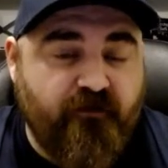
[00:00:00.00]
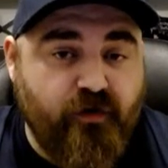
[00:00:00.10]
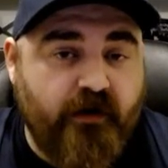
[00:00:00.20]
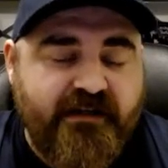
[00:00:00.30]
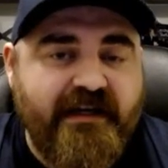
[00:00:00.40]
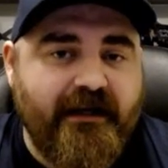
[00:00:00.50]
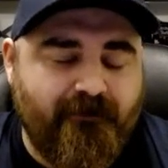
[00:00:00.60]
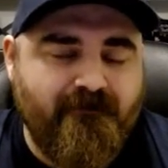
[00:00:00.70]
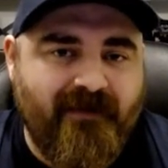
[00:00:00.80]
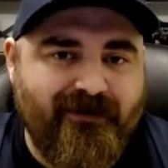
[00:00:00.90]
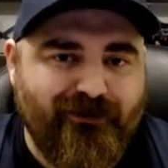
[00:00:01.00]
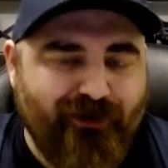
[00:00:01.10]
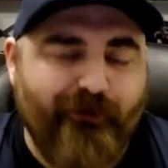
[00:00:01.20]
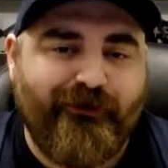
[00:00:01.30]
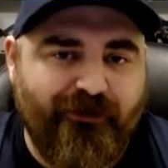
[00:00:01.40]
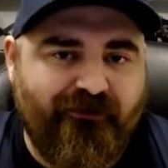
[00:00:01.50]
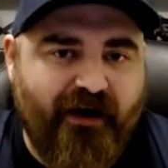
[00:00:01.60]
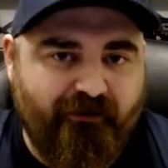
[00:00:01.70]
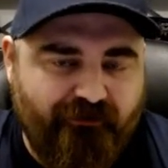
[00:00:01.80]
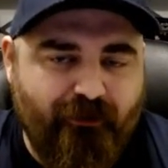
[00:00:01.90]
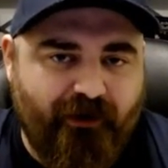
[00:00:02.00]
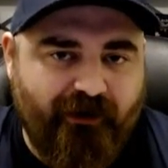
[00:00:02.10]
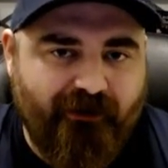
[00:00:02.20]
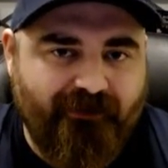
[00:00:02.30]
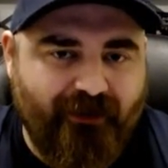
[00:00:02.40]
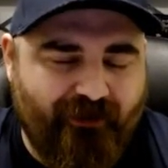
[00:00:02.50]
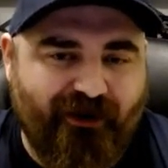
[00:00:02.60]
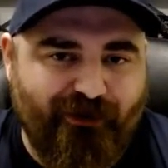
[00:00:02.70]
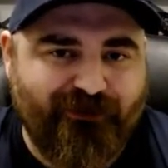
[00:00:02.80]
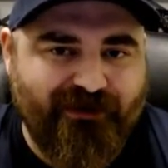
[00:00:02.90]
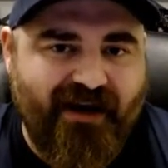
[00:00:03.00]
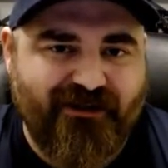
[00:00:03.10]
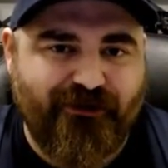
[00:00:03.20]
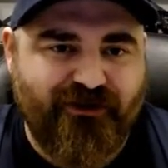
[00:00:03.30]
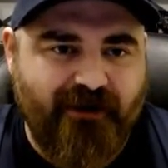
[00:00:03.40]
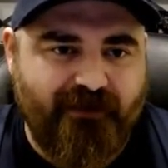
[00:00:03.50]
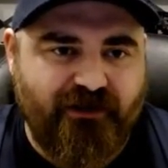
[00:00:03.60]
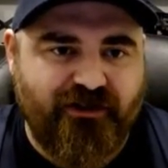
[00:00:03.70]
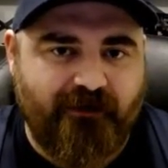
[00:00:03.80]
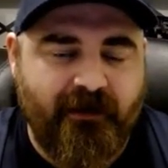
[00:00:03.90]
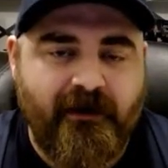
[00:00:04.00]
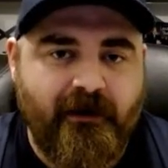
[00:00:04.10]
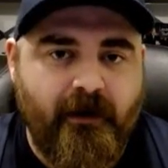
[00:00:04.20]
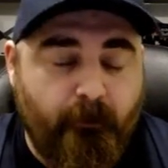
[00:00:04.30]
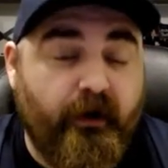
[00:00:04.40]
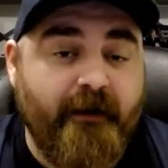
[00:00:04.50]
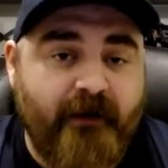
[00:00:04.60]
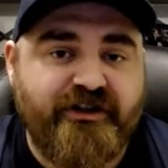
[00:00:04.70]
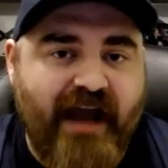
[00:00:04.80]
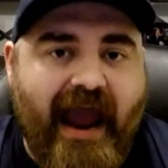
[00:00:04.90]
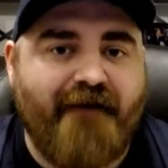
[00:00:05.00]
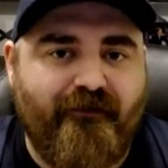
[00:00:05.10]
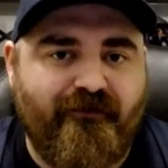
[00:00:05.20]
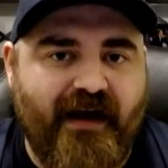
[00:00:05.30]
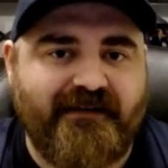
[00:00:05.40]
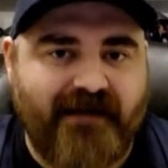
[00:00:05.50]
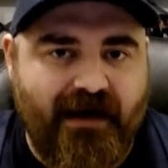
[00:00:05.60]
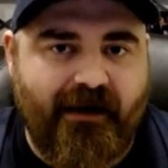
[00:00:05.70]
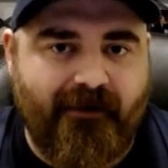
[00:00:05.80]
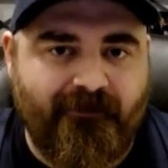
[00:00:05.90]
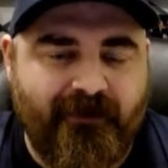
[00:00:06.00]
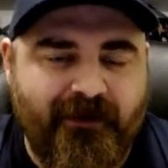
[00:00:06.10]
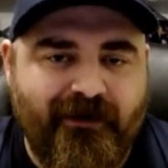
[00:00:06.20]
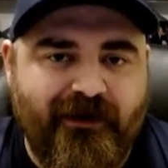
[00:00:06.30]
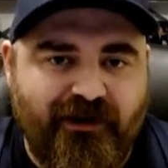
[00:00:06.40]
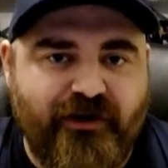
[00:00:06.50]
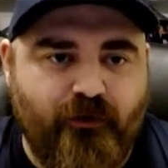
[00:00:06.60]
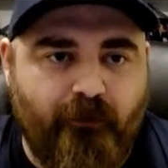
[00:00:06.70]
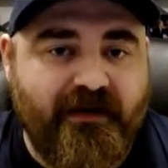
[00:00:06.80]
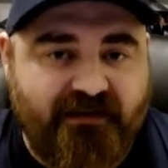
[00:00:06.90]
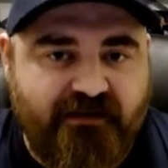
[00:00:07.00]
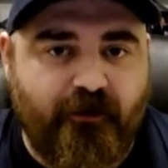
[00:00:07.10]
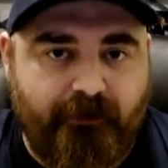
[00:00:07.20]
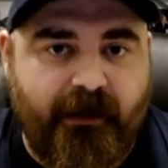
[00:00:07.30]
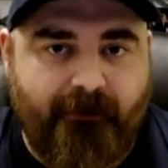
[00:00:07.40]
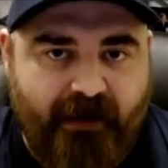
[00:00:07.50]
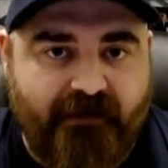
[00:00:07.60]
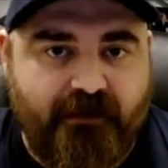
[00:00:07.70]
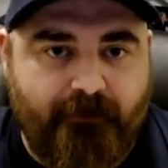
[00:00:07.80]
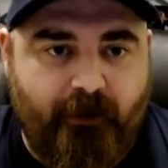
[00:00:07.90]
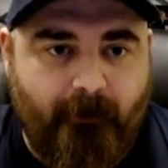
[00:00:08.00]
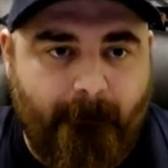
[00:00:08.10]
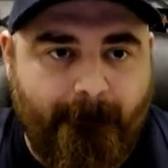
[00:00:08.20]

your team goes to the Final Four or goes to the national championship, pretty much half of that time, you will be still playing basketball.